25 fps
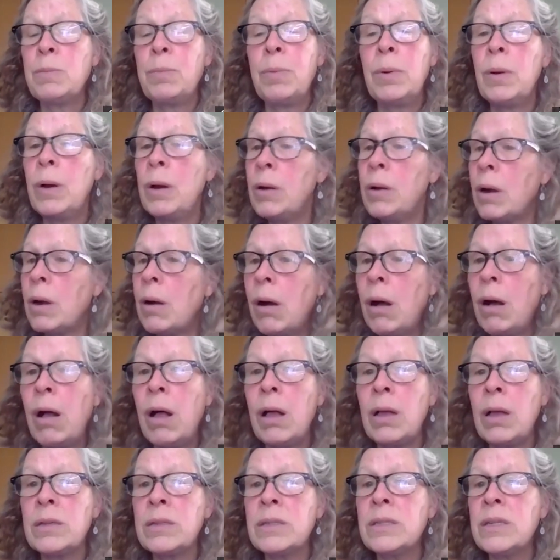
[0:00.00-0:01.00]

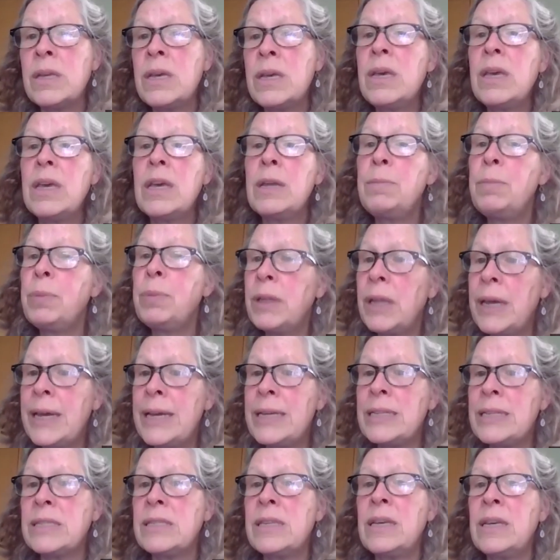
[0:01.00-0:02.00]
protocols in
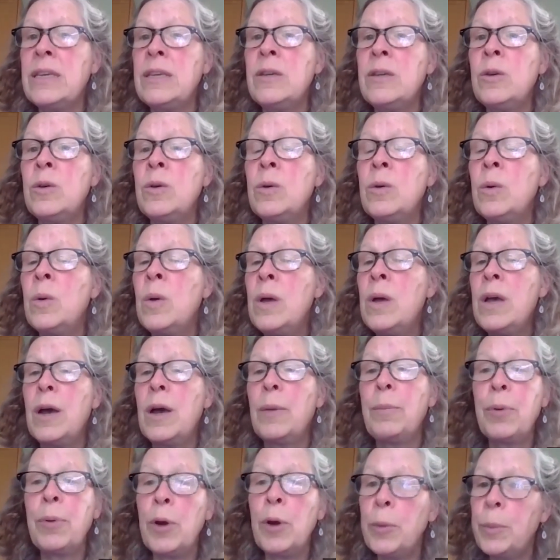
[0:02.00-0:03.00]
place that you
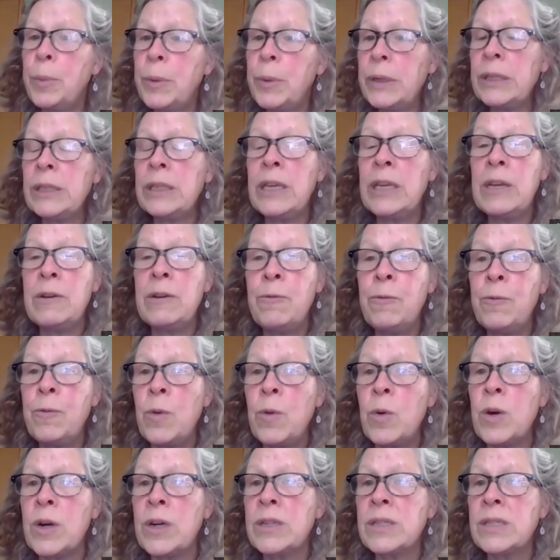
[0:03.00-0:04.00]
appropriately
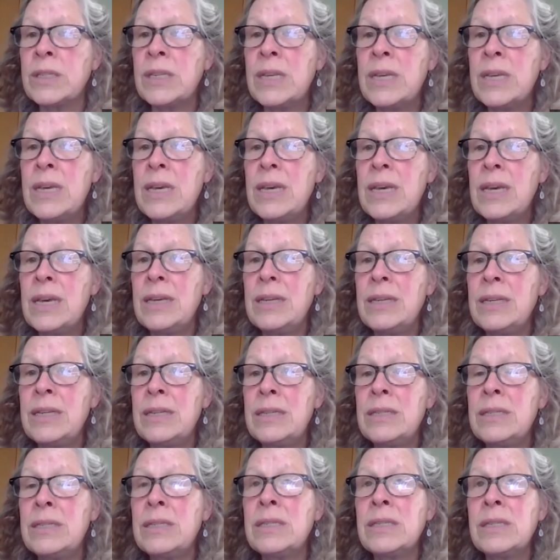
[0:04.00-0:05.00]
enforce
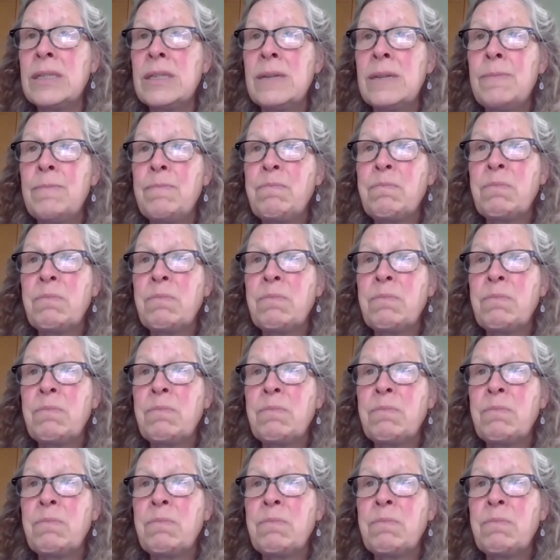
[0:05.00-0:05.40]
is